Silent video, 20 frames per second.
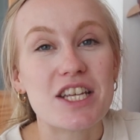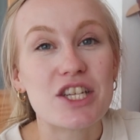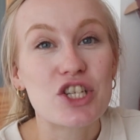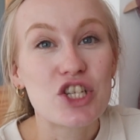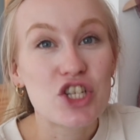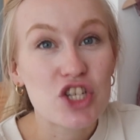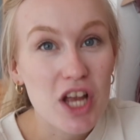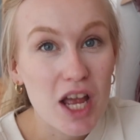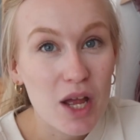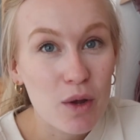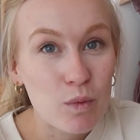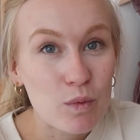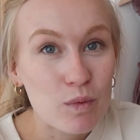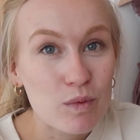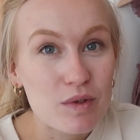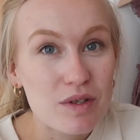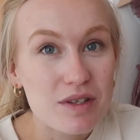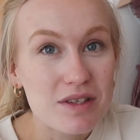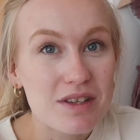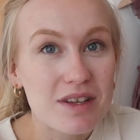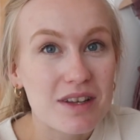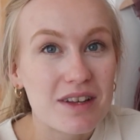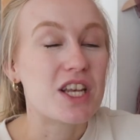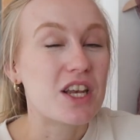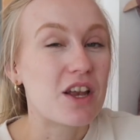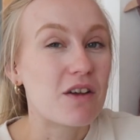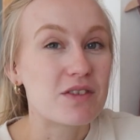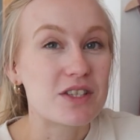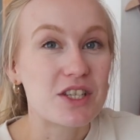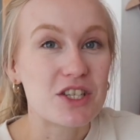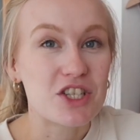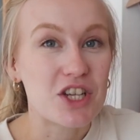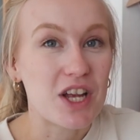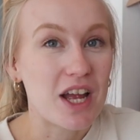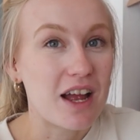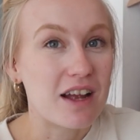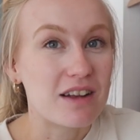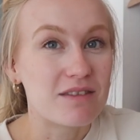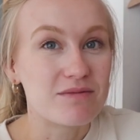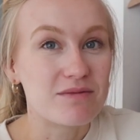shouts, she loves a
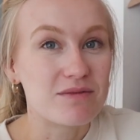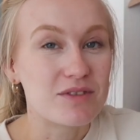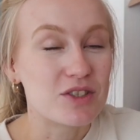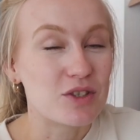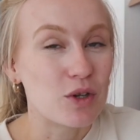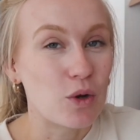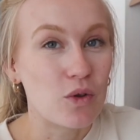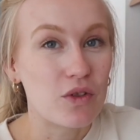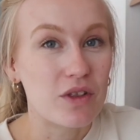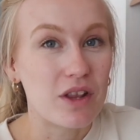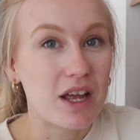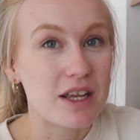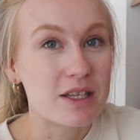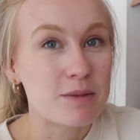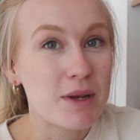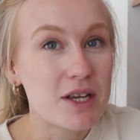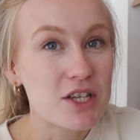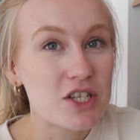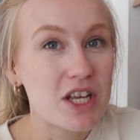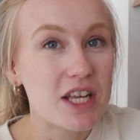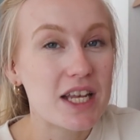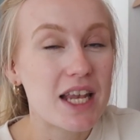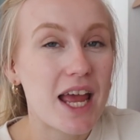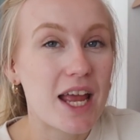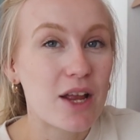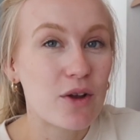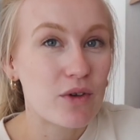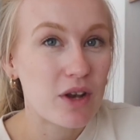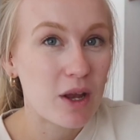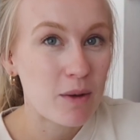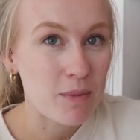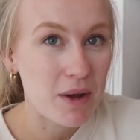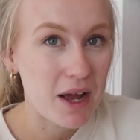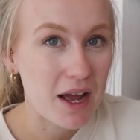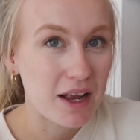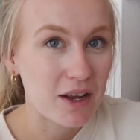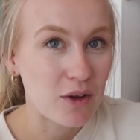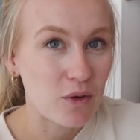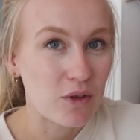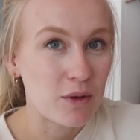chat, especially laying on her
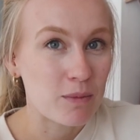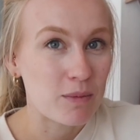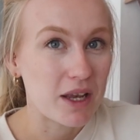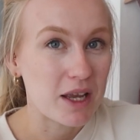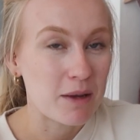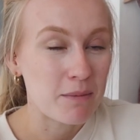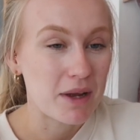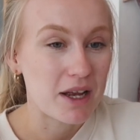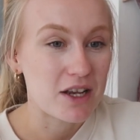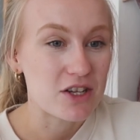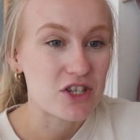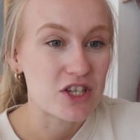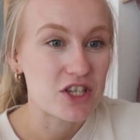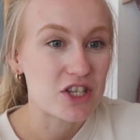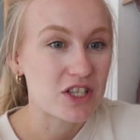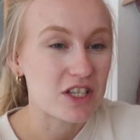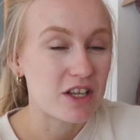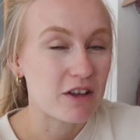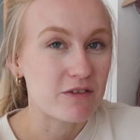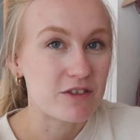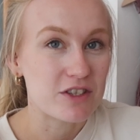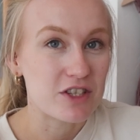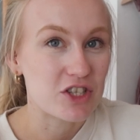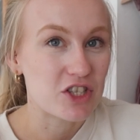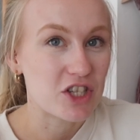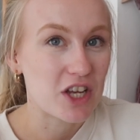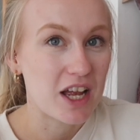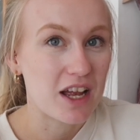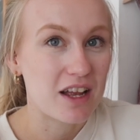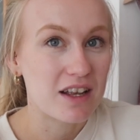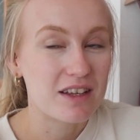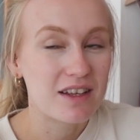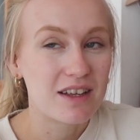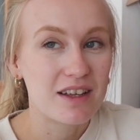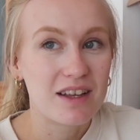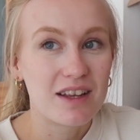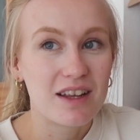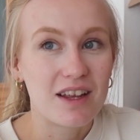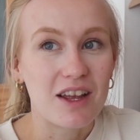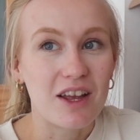back on the playmat. She just loves to chat,
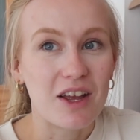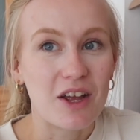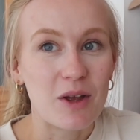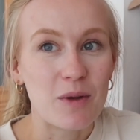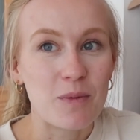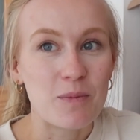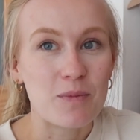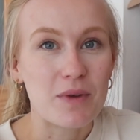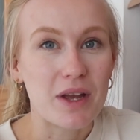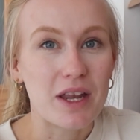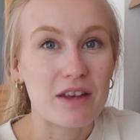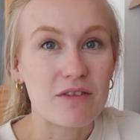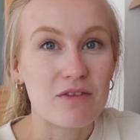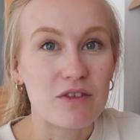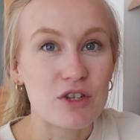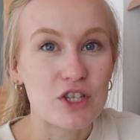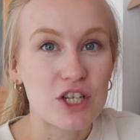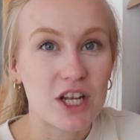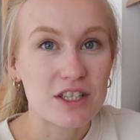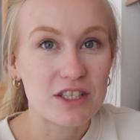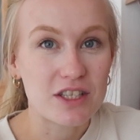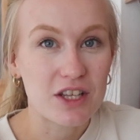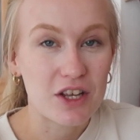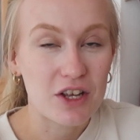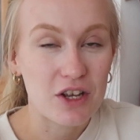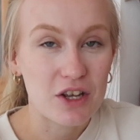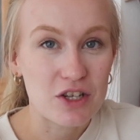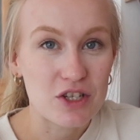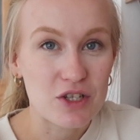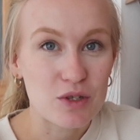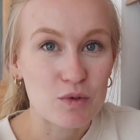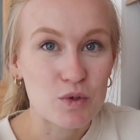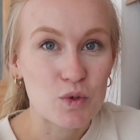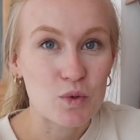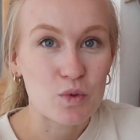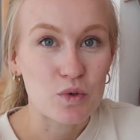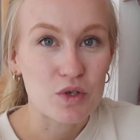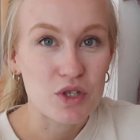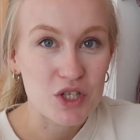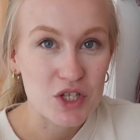and if you chat to her, she'll
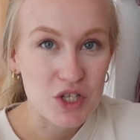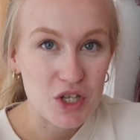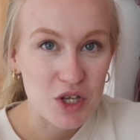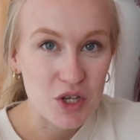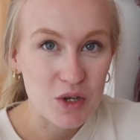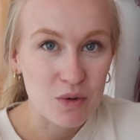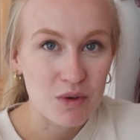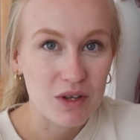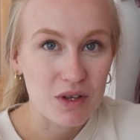talk to you,